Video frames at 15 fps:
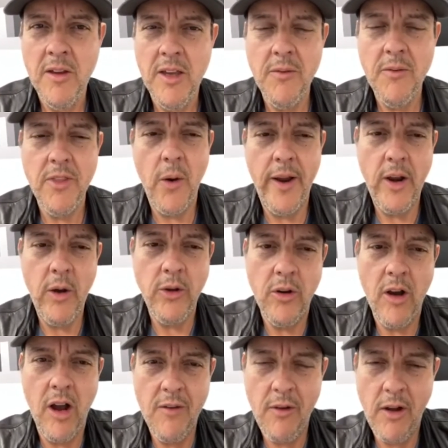Even though I know you're
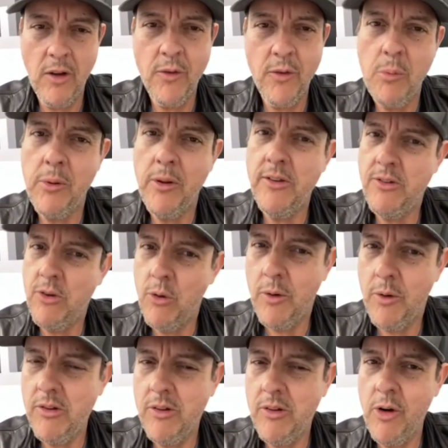kind of all over the place, you're
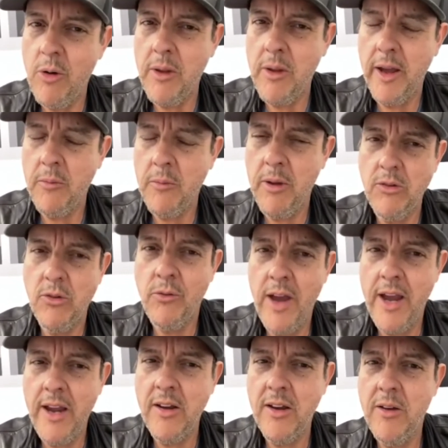originally from like
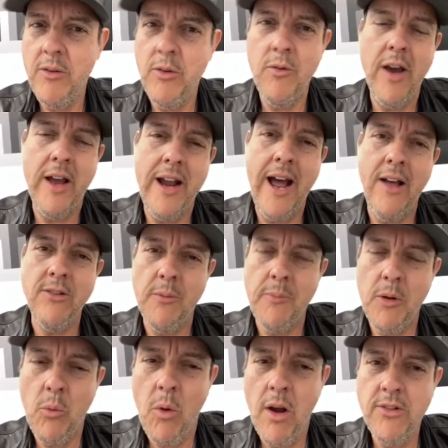Pennsylvania, you've got a house up
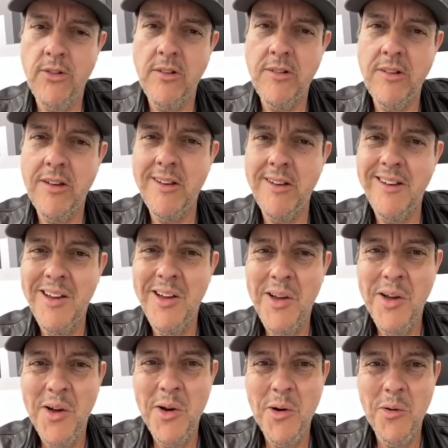in Washington,
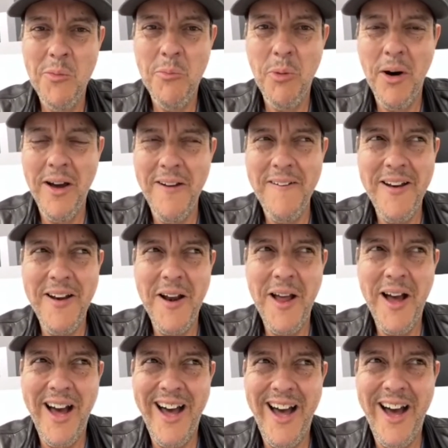but
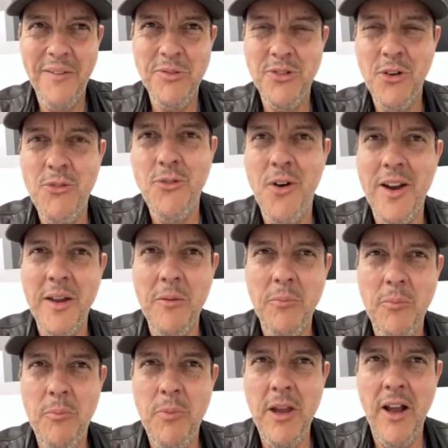it's so funny
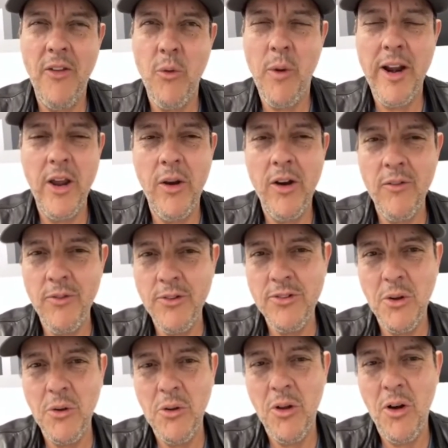being on the radio here for
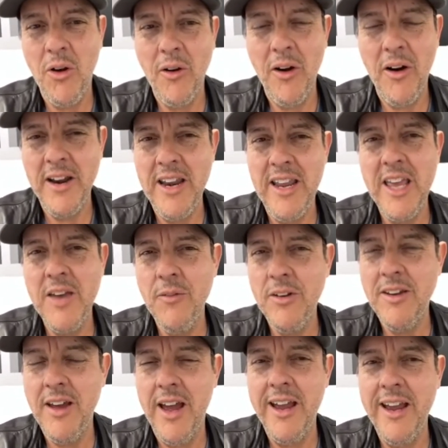so long. On any given
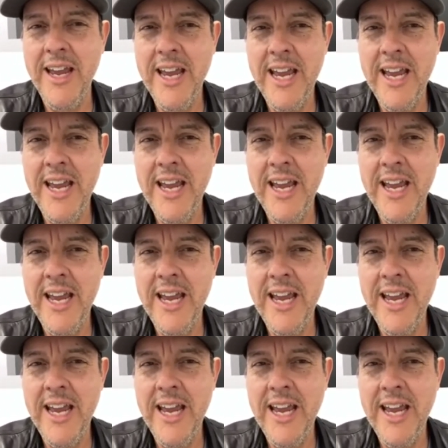day,